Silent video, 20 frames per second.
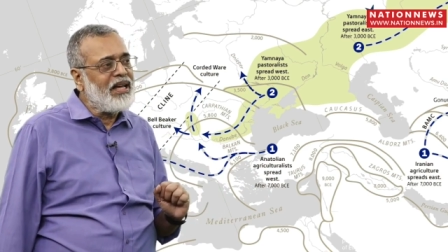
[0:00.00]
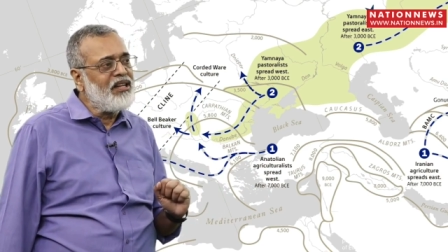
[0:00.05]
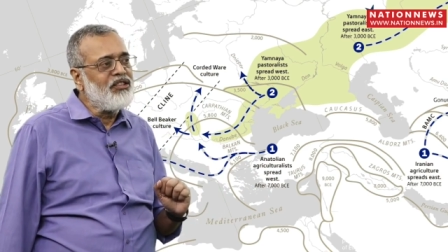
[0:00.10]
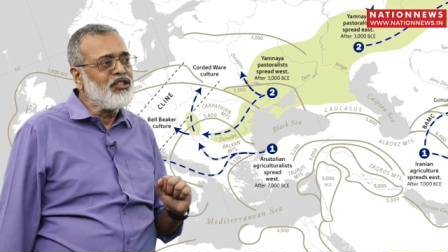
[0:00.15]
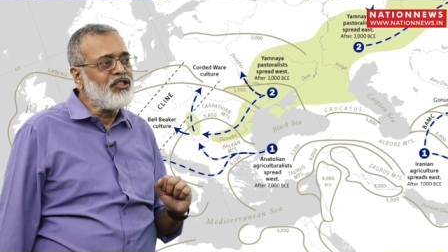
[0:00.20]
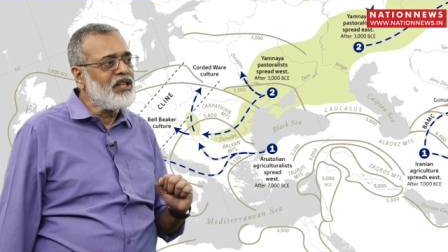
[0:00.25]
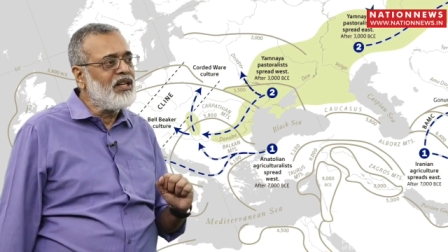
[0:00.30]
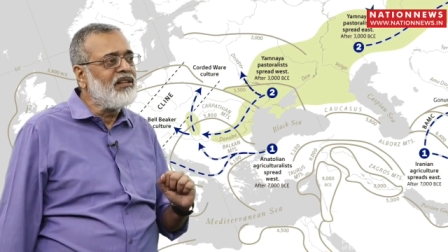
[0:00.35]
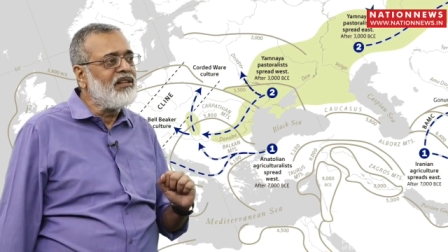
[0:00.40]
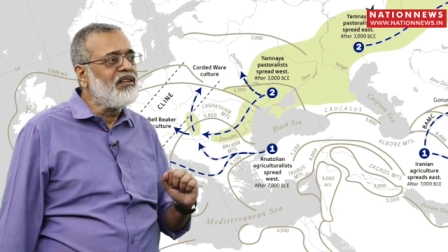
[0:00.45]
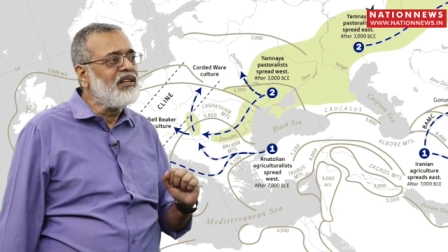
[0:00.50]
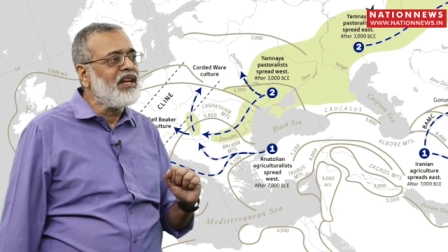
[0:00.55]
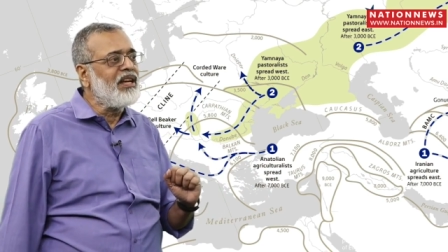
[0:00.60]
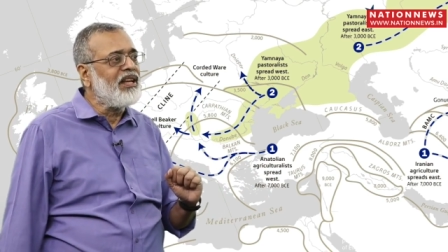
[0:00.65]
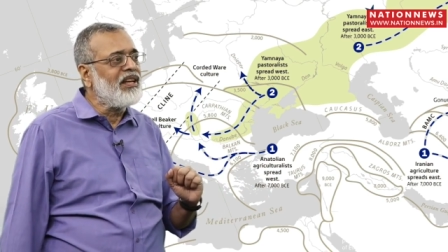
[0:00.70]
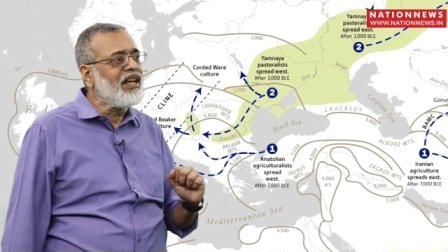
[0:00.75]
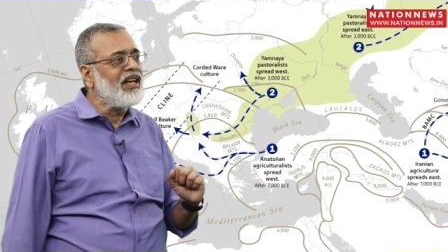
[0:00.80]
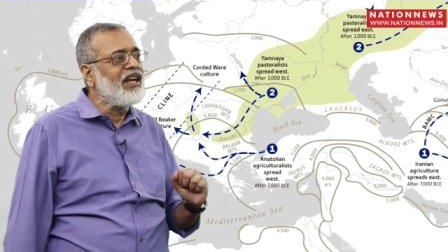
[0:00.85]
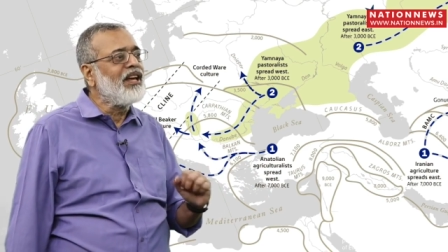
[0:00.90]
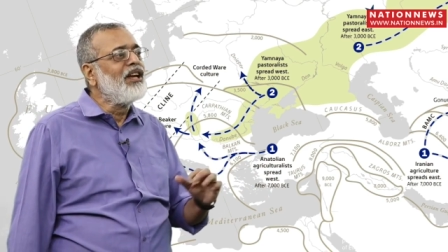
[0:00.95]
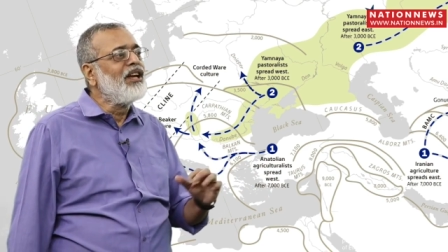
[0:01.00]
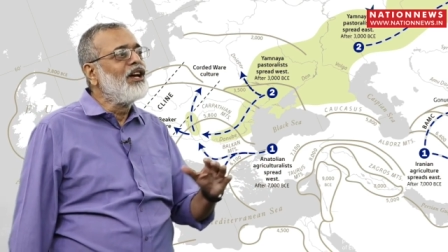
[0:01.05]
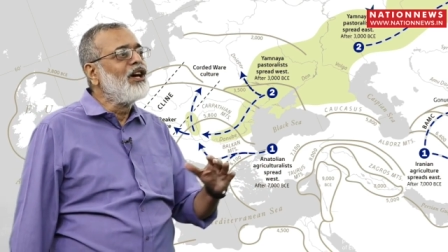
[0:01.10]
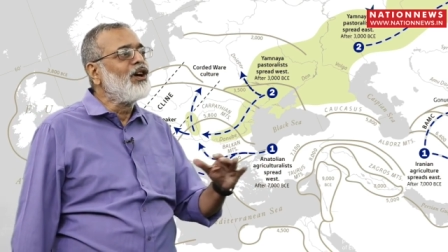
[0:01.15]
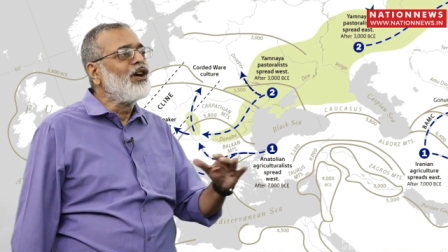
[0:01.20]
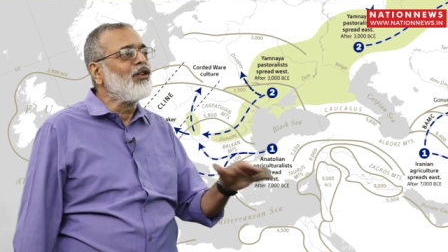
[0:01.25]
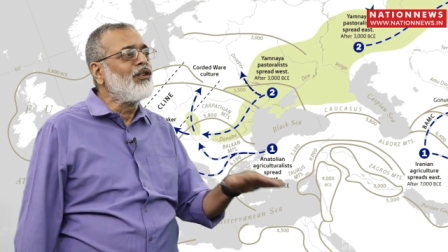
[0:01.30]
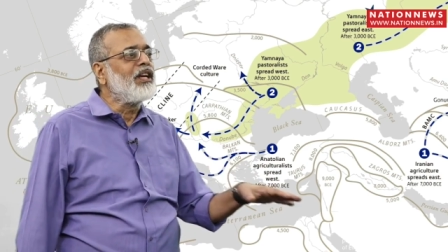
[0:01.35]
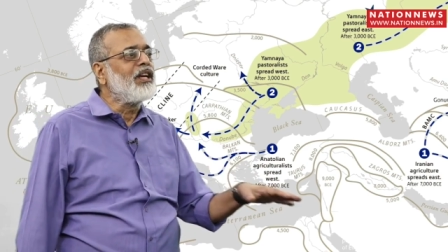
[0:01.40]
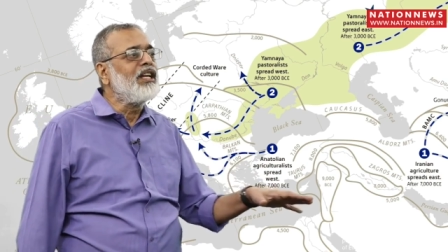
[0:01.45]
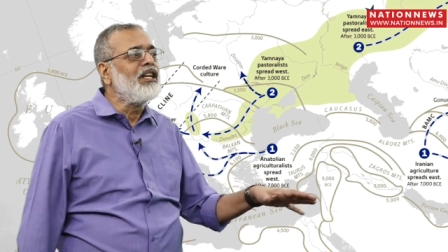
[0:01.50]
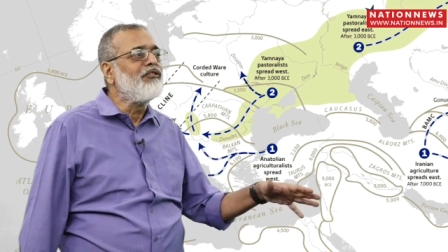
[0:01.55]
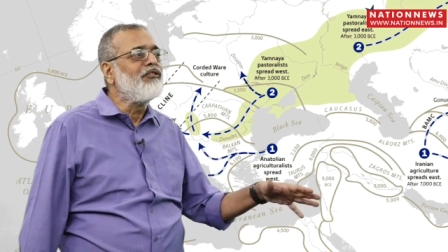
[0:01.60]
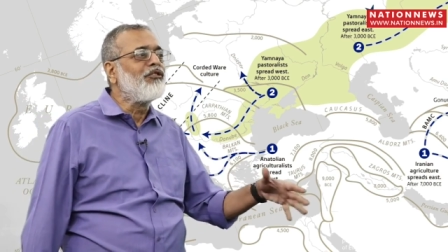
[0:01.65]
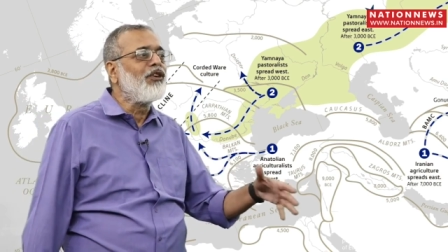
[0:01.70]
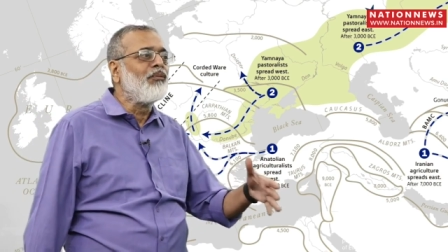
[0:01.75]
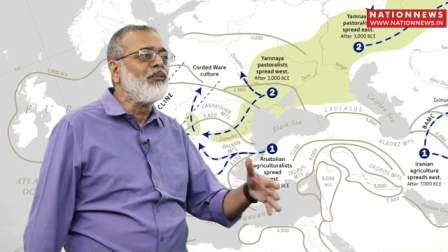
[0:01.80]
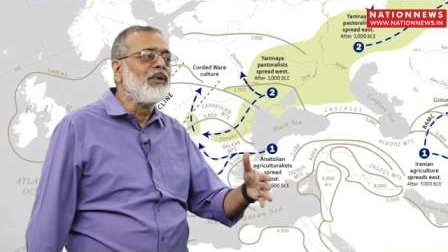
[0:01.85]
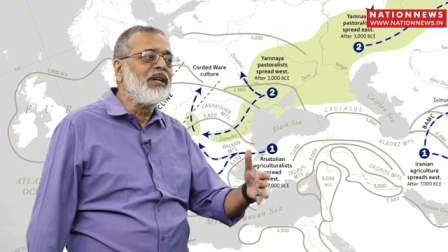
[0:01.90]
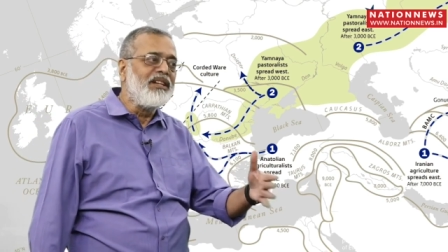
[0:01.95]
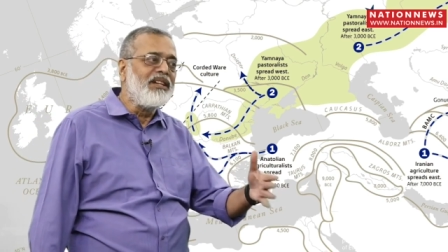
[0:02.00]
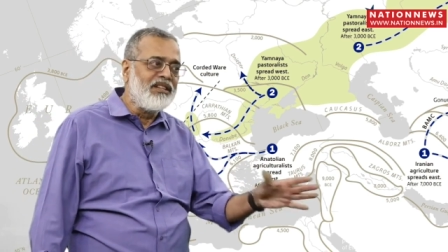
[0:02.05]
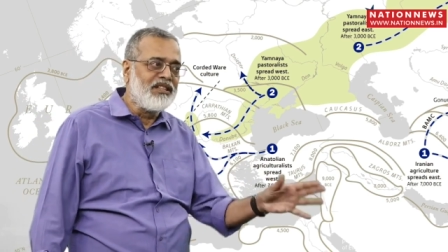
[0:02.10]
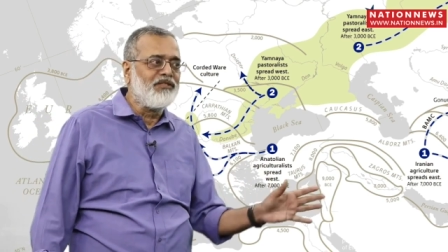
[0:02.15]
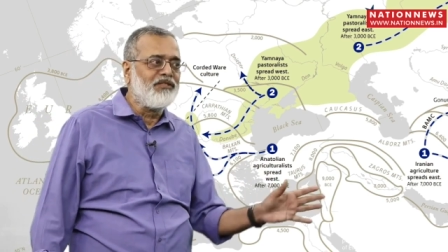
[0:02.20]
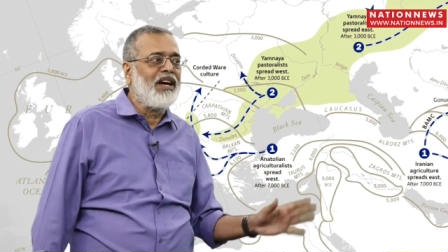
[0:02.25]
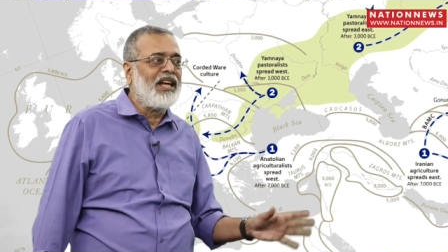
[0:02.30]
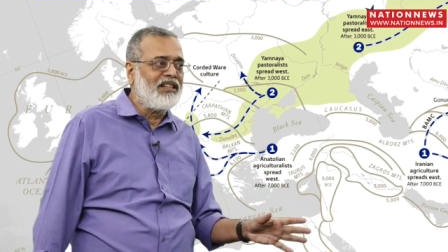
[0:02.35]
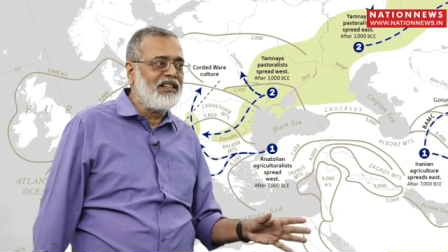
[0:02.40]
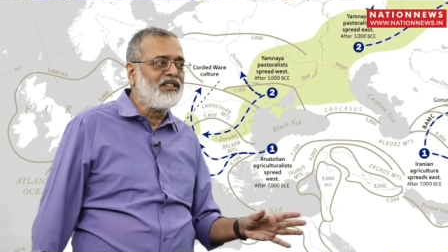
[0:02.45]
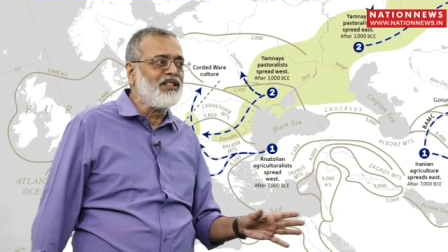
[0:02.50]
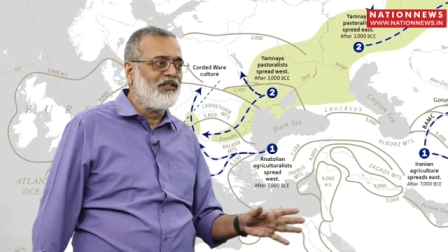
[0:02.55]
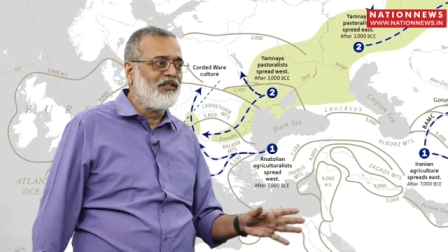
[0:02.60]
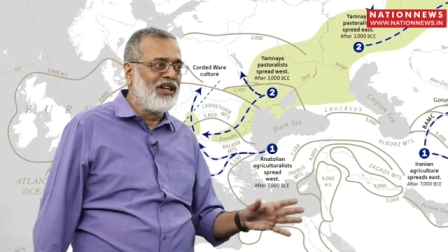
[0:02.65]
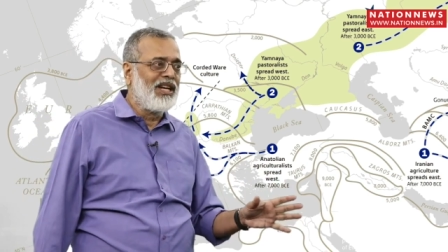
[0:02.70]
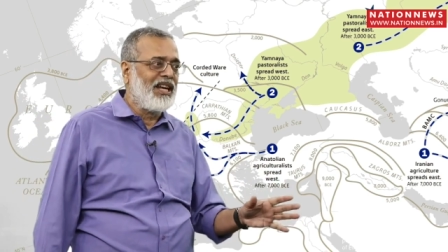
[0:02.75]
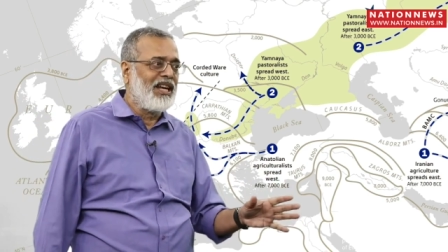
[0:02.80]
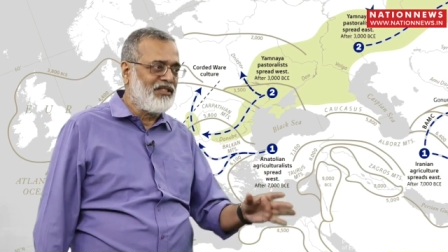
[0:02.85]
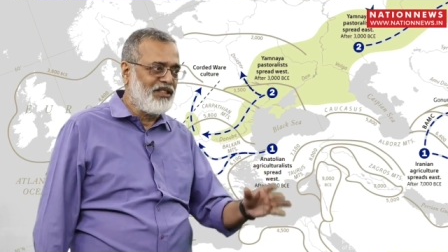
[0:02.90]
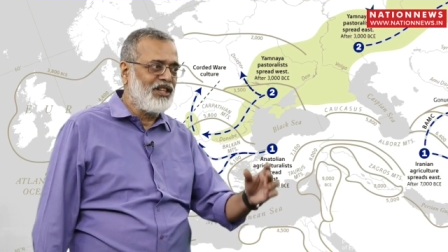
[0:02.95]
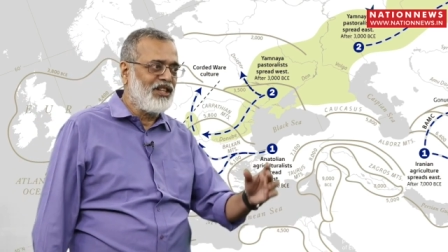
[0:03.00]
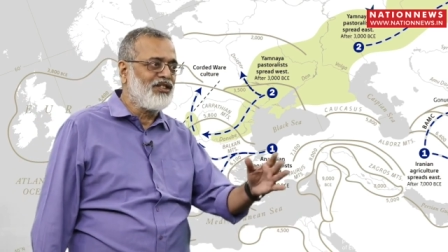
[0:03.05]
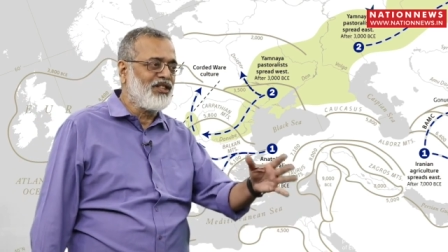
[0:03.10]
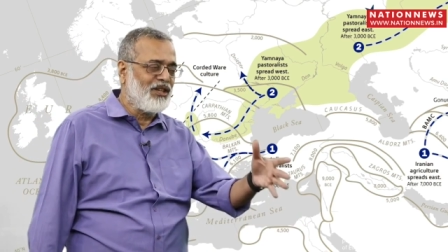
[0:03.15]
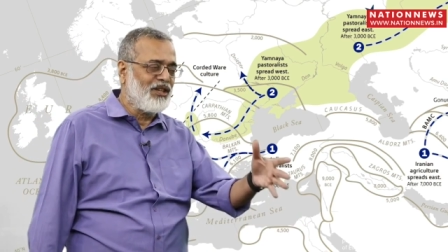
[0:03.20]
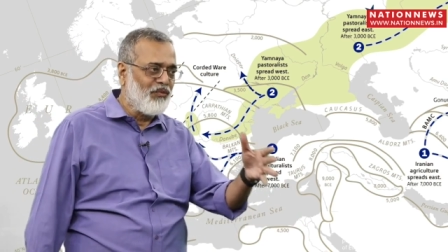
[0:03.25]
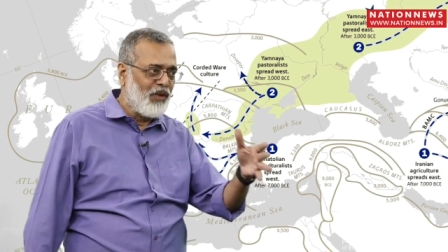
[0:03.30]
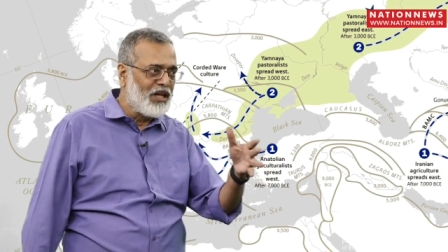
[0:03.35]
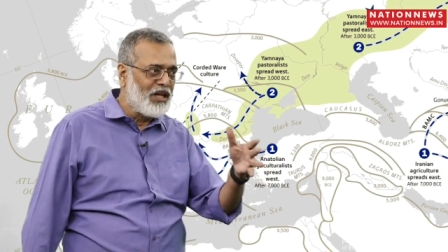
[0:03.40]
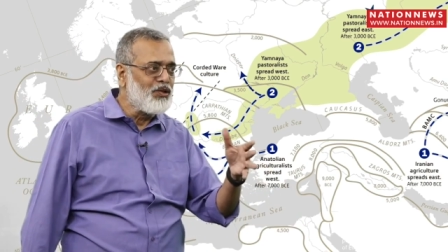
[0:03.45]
ancient DNA really from the Indus Valley civilization.